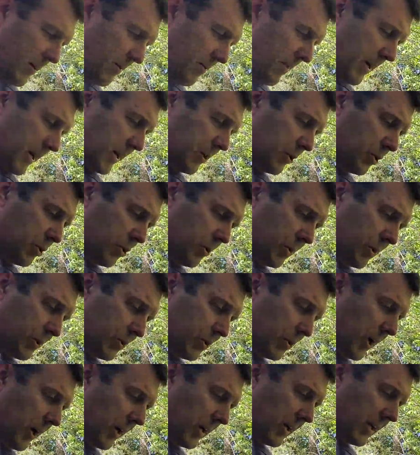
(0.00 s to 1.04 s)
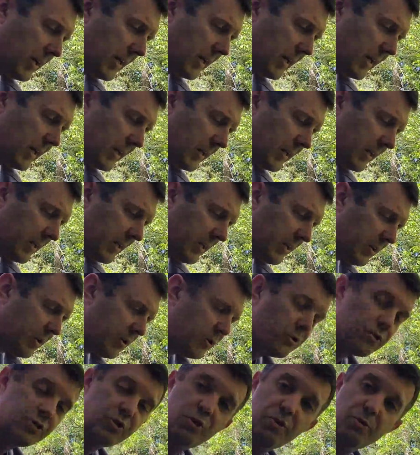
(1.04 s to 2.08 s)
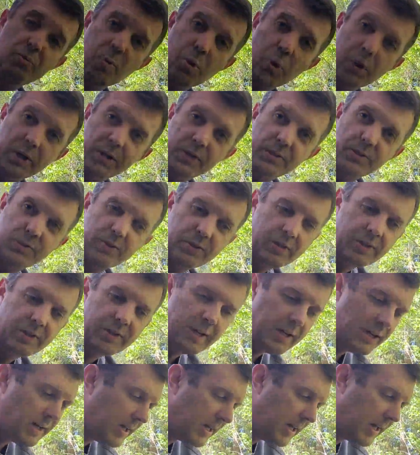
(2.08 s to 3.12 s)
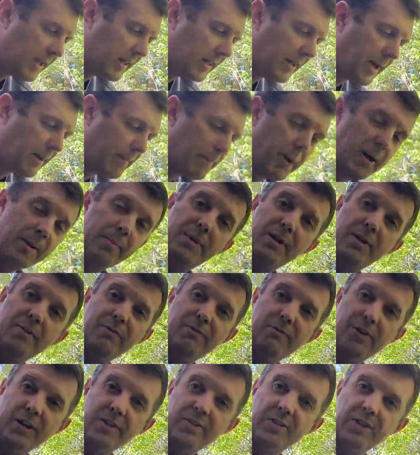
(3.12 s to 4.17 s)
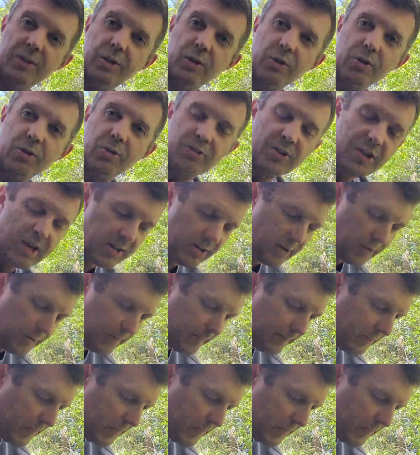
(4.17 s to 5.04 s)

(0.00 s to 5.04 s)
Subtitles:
making sure it's not getting too moist, and that might mean venting your container.